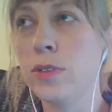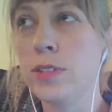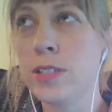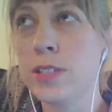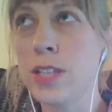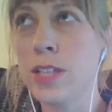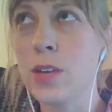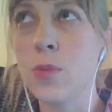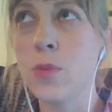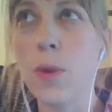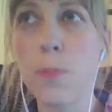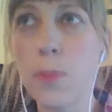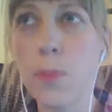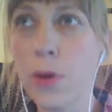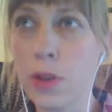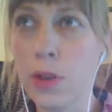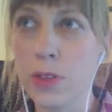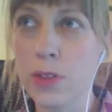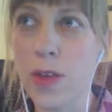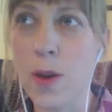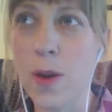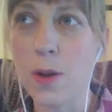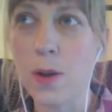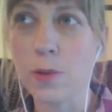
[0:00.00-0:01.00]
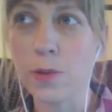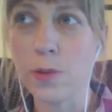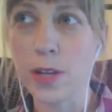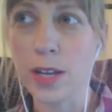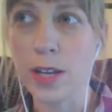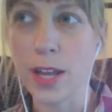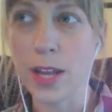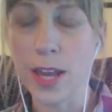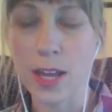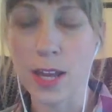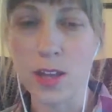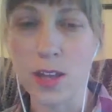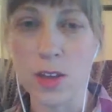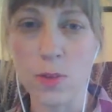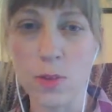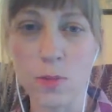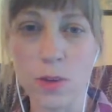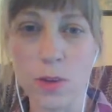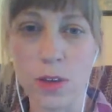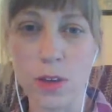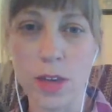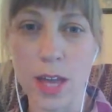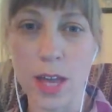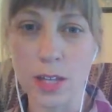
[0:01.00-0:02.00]
what book they were reading and you
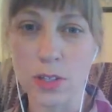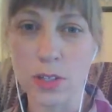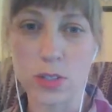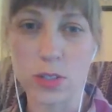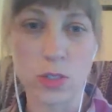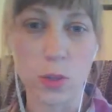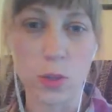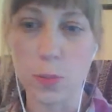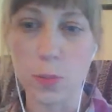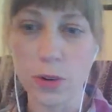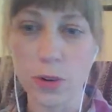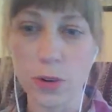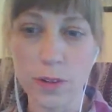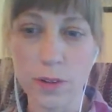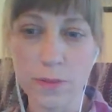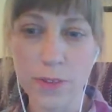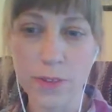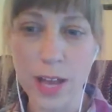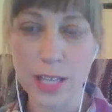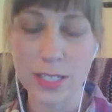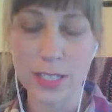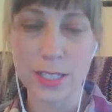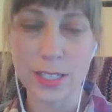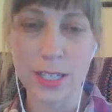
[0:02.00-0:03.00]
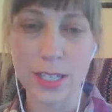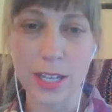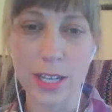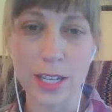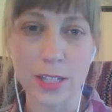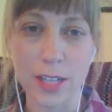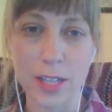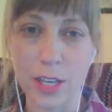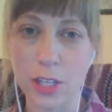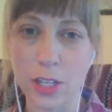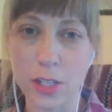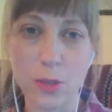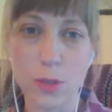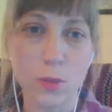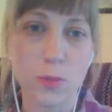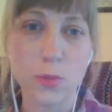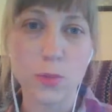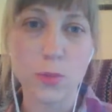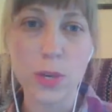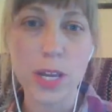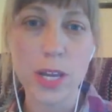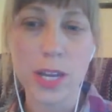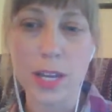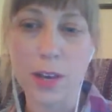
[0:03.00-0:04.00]
would get super invested and, like, you'd
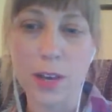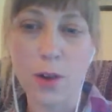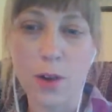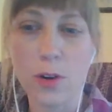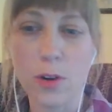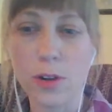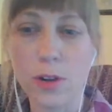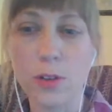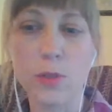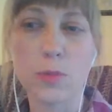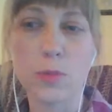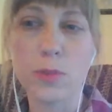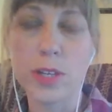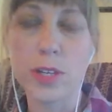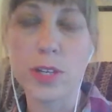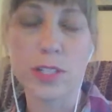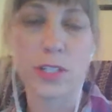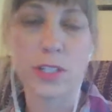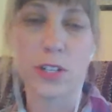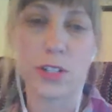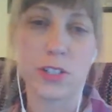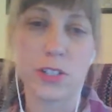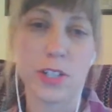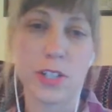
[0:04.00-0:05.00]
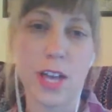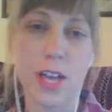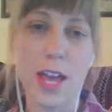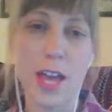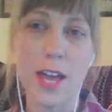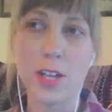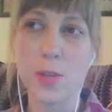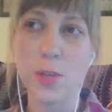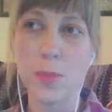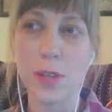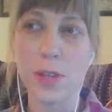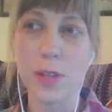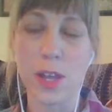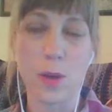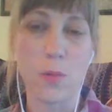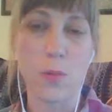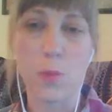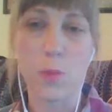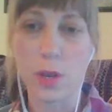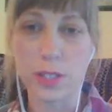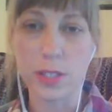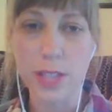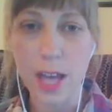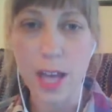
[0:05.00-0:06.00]
read it or you'd research it and you'd be like,
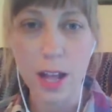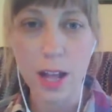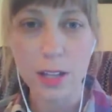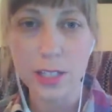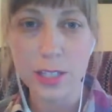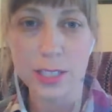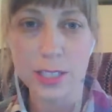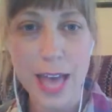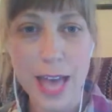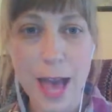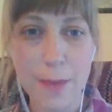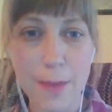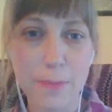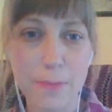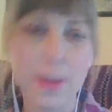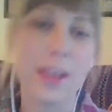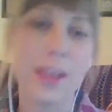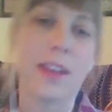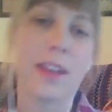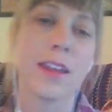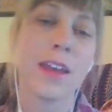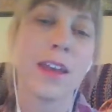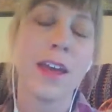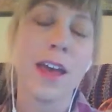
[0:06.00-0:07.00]
what the hell does that mean?